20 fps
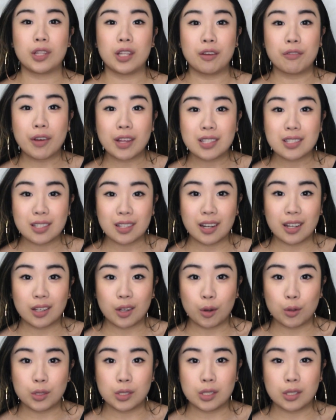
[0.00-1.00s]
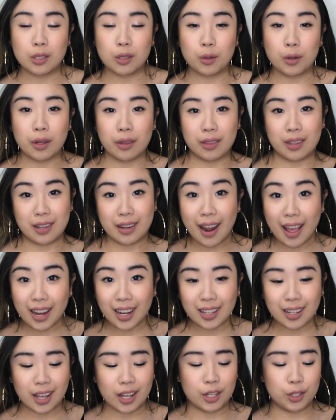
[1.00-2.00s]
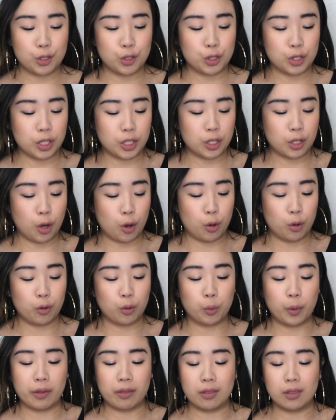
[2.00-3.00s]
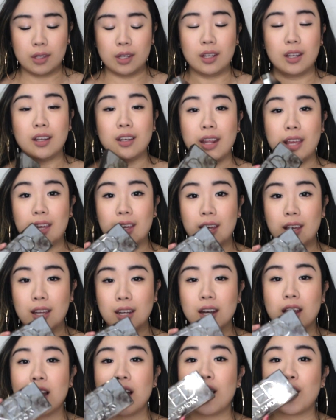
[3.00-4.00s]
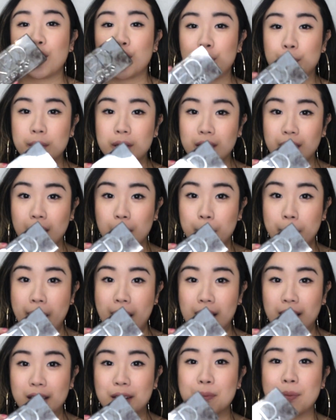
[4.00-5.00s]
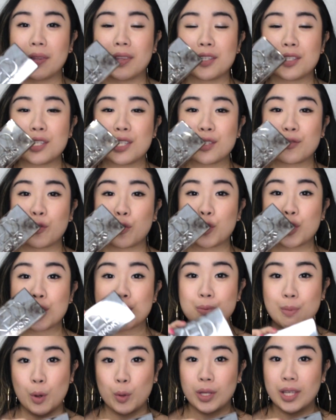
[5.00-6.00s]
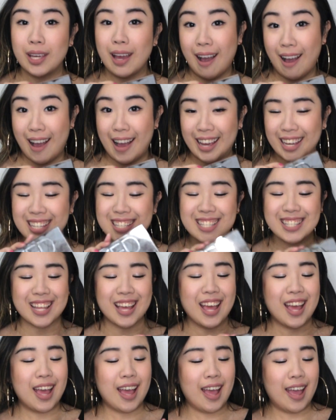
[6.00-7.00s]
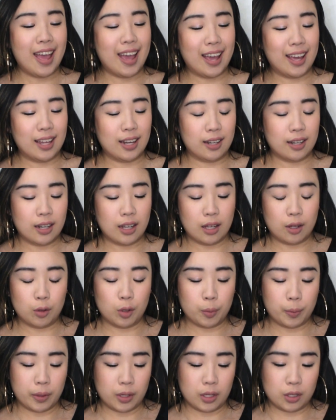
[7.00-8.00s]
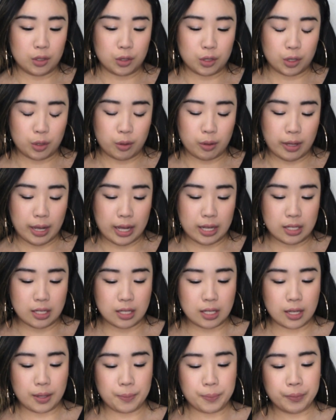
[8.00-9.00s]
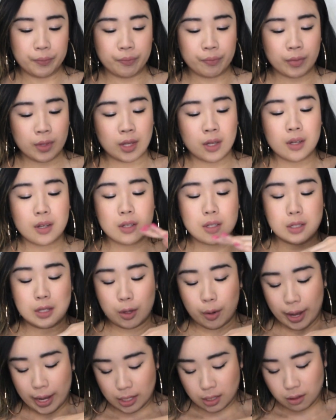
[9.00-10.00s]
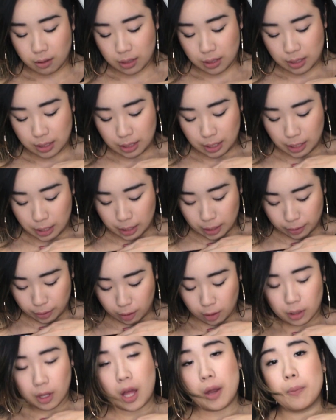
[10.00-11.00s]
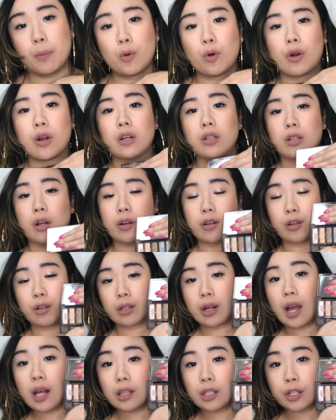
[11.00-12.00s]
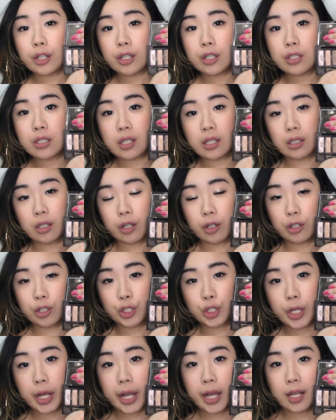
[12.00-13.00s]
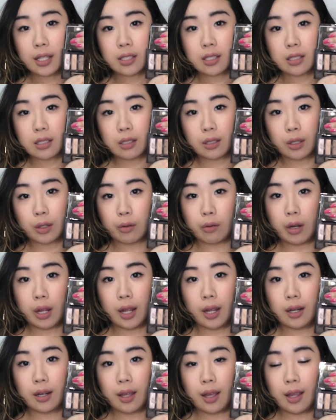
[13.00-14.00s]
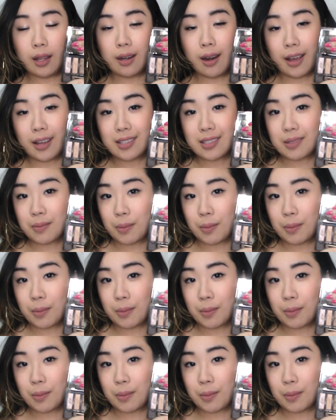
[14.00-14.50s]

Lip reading: For the events that I go to in the night, I usually go with the Naked Urban Decay palette, but this is for smoky eyes, and I'll open it and show you guys. So as you can see, there are a lot more darker colors and darker shades to create a nice